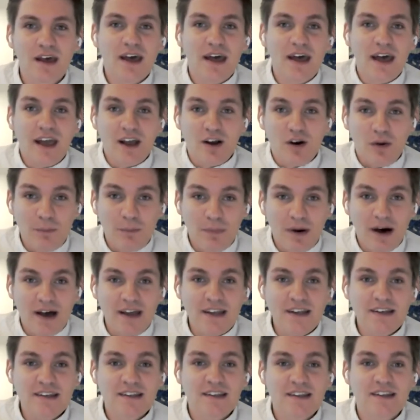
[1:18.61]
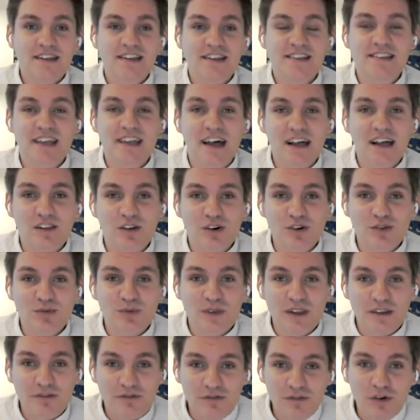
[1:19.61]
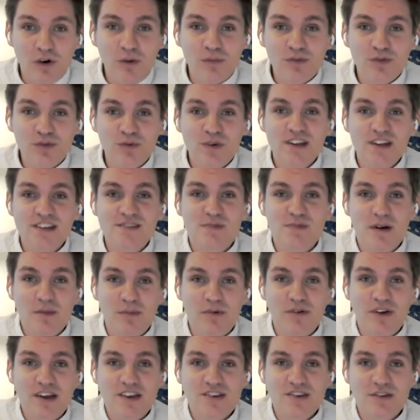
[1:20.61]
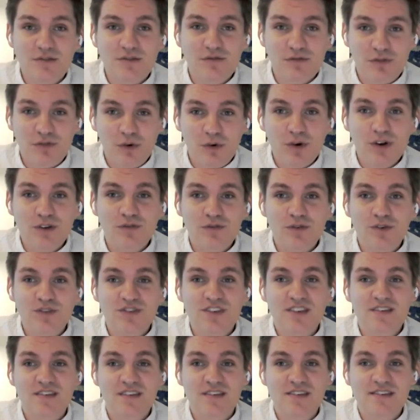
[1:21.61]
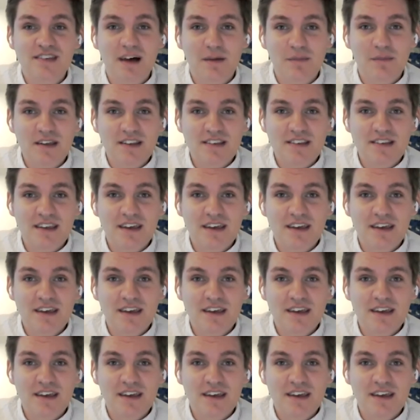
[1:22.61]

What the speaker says: And combined, these dialogues will inform Sweden's preparation for the Food Systems Summit,